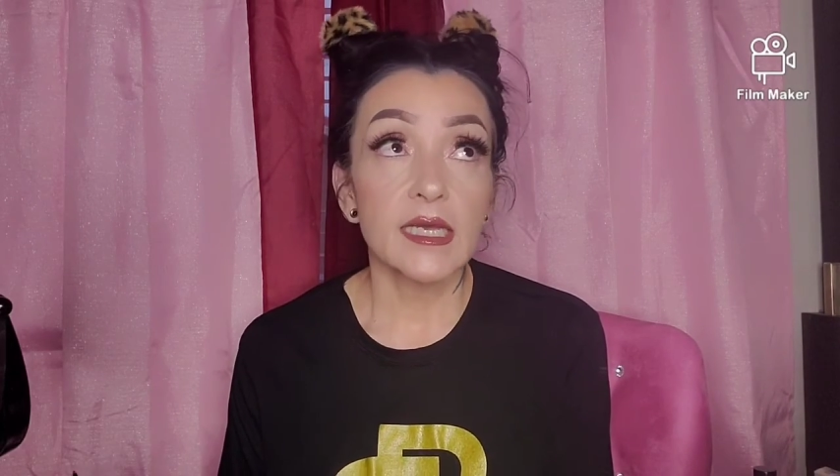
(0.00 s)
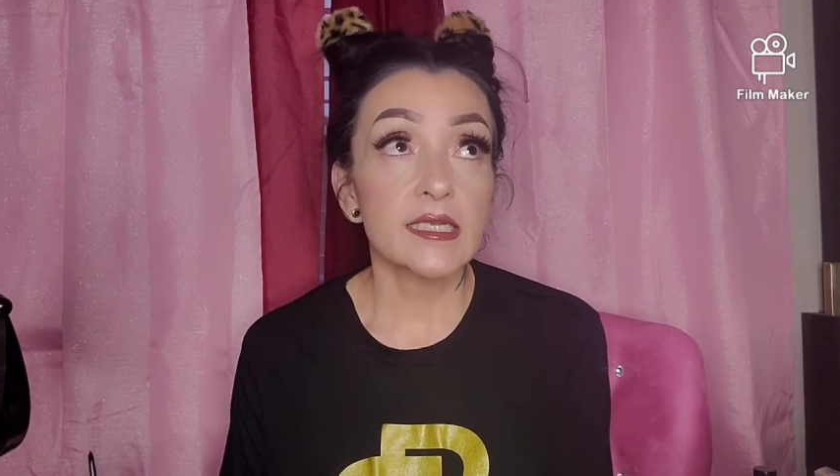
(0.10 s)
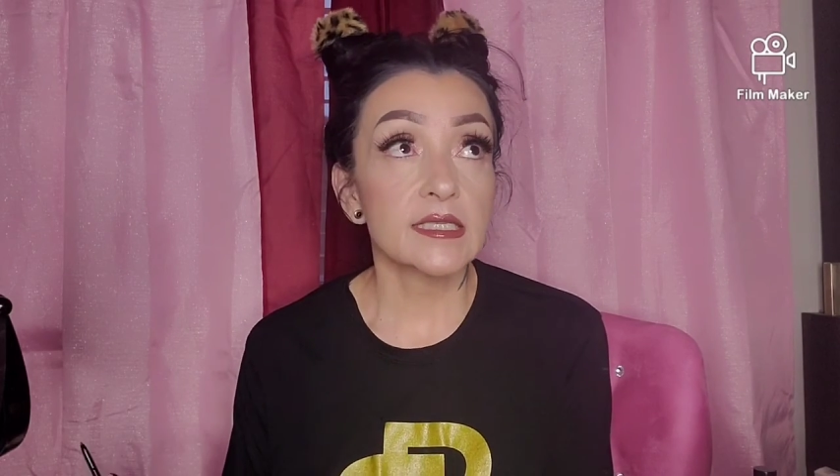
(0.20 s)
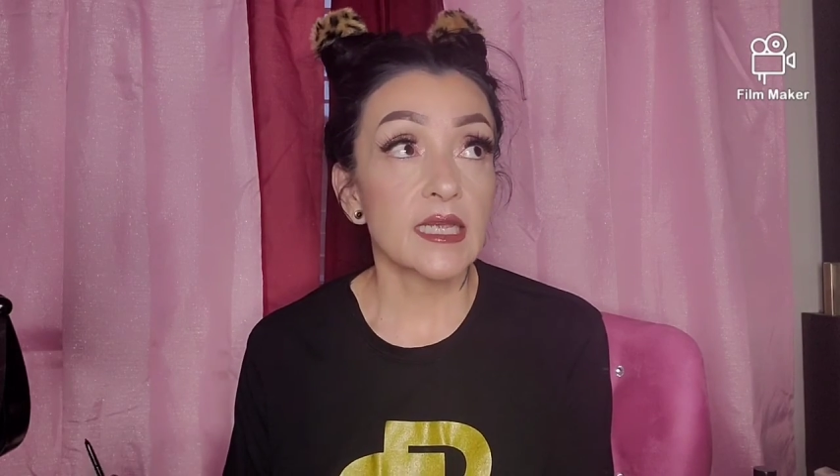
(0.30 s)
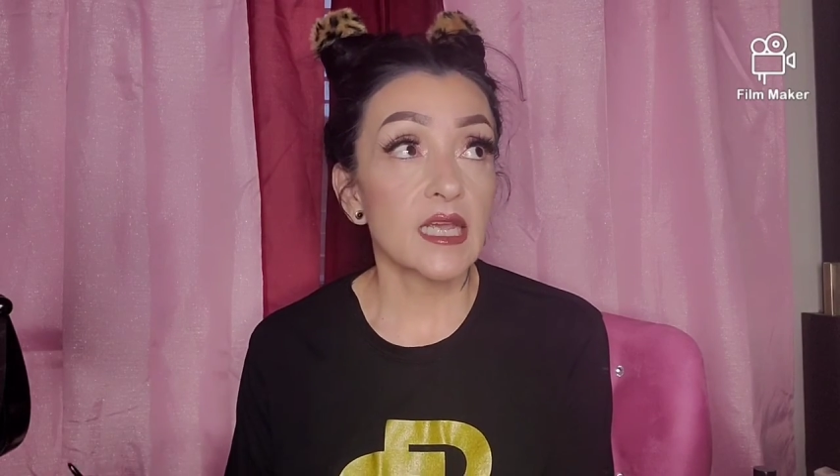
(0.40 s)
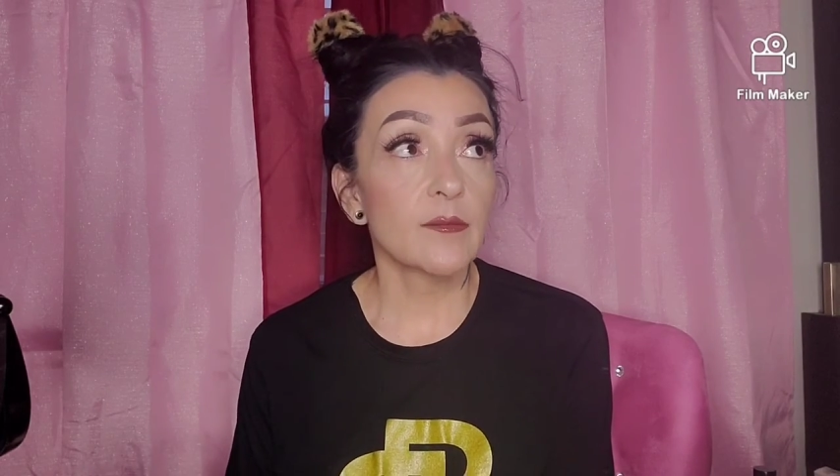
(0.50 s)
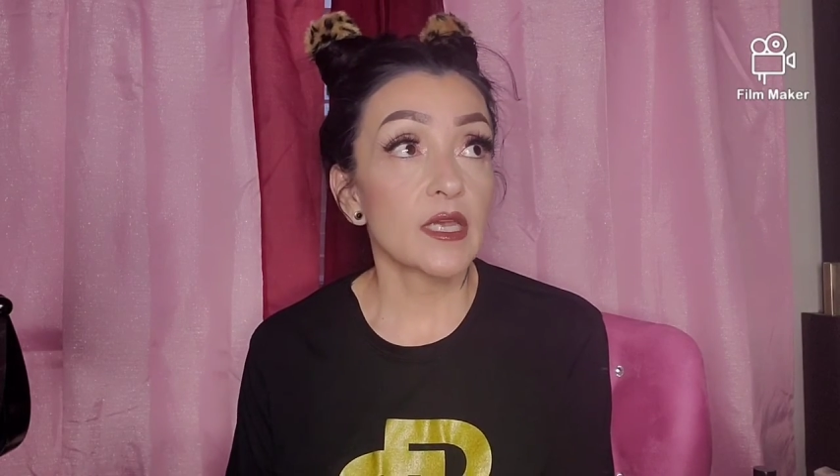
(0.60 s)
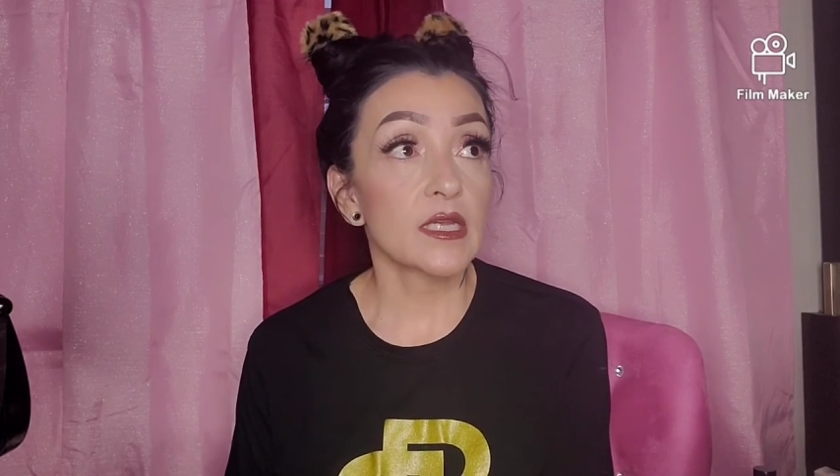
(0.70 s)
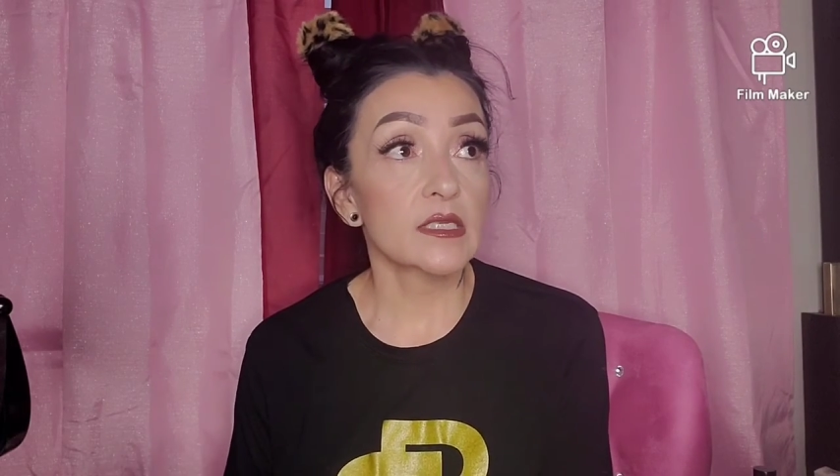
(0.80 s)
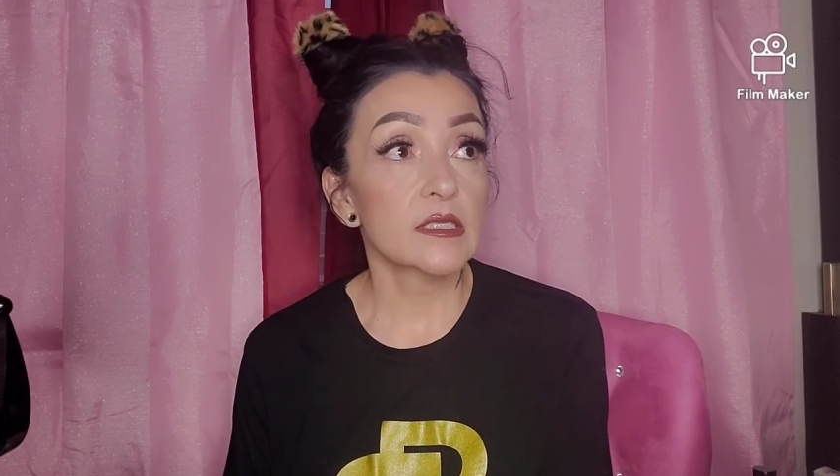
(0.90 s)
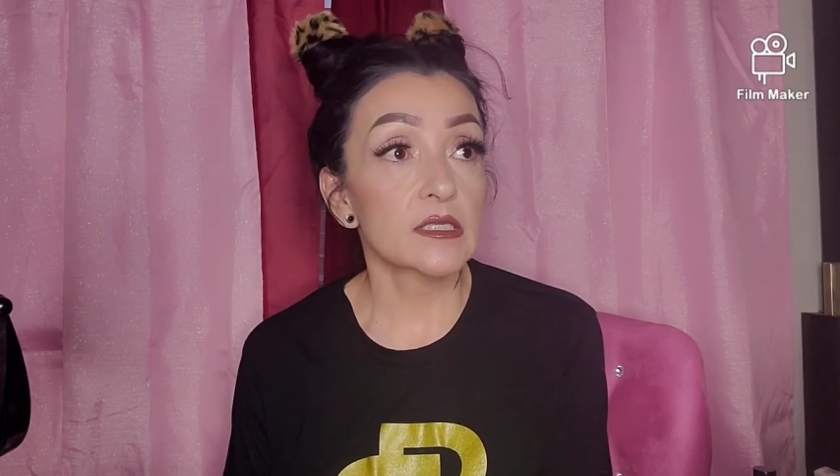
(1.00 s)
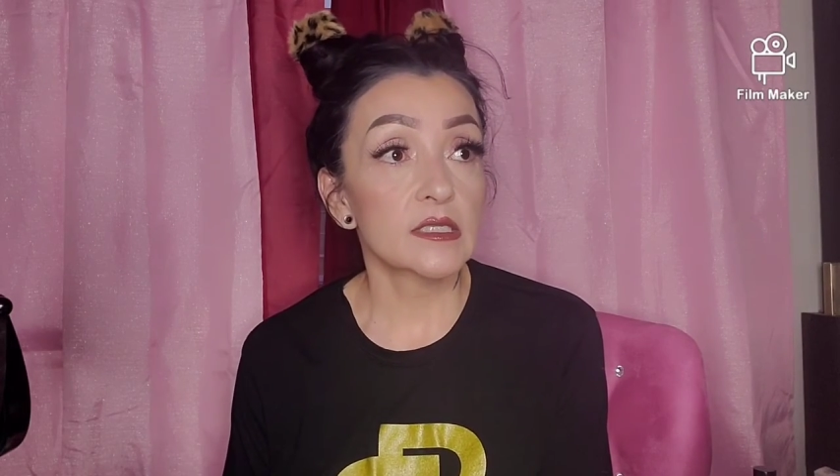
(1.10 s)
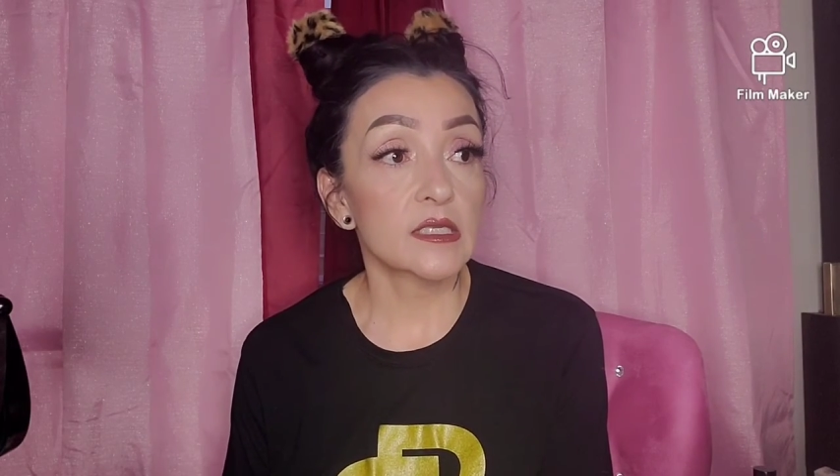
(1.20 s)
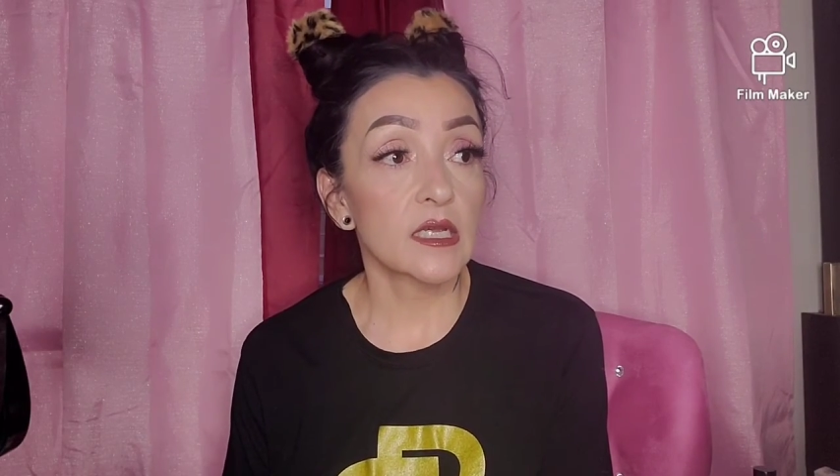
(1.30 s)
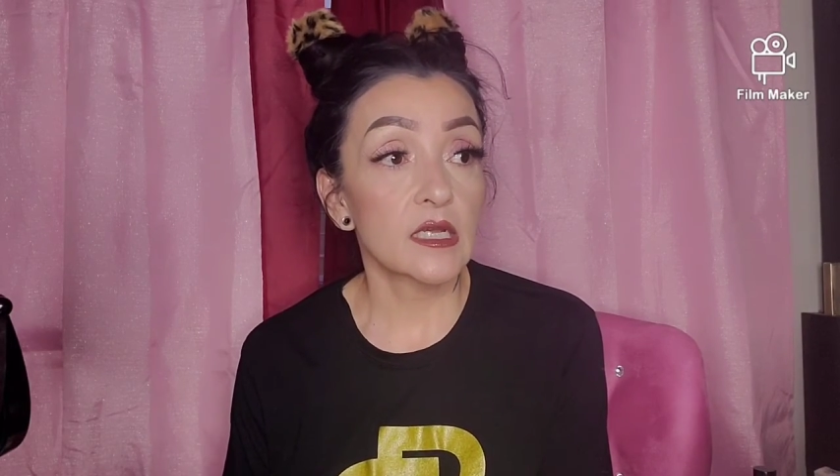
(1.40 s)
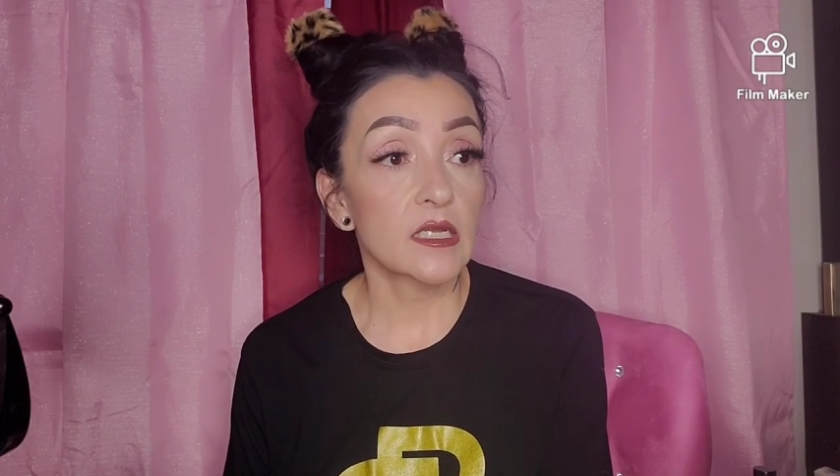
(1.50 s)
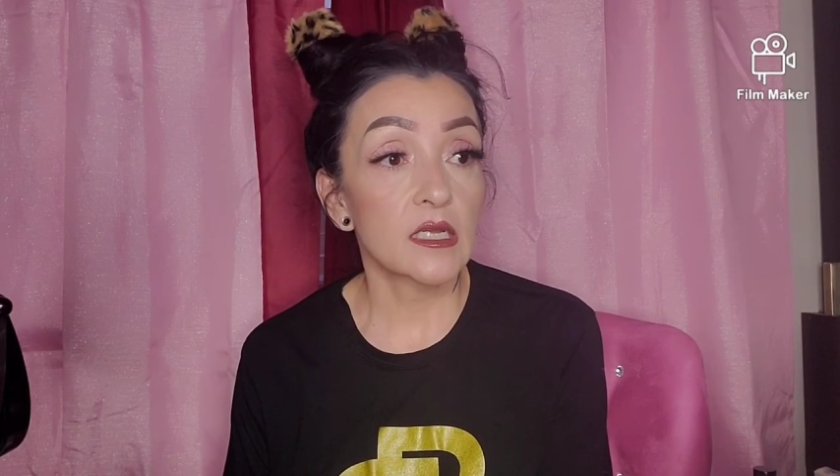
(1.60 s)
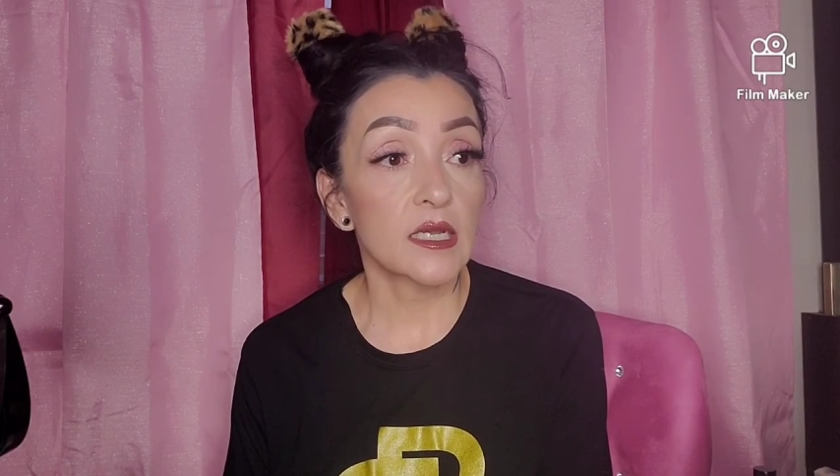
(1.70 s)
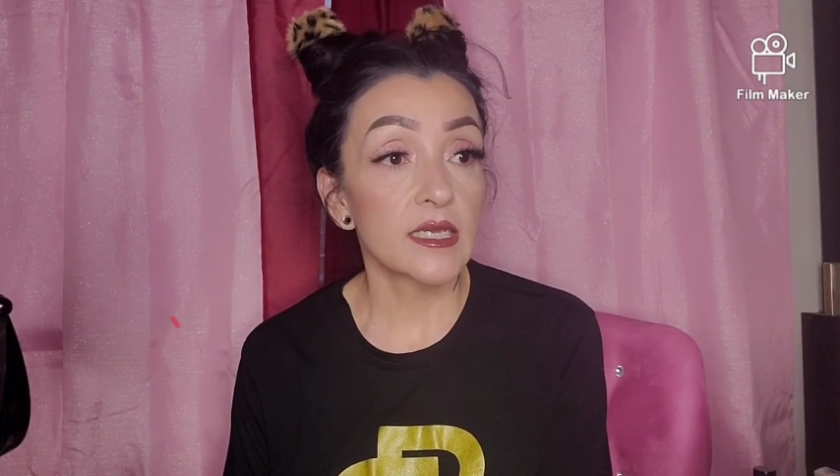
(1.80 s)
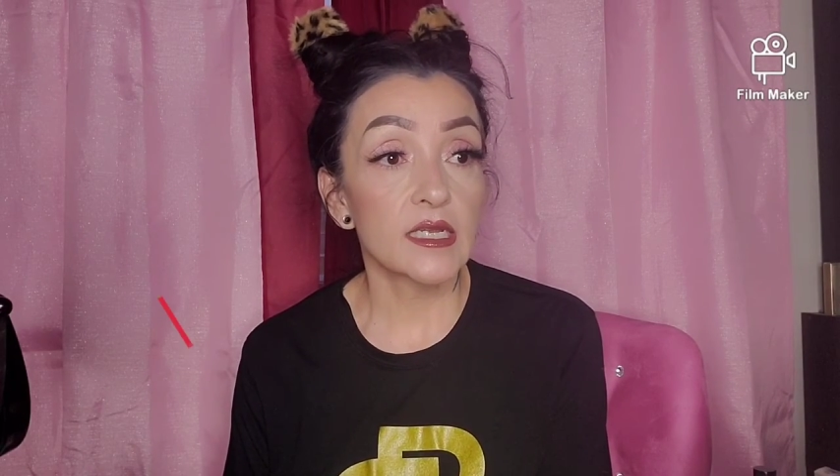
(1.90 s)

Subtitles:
his name, I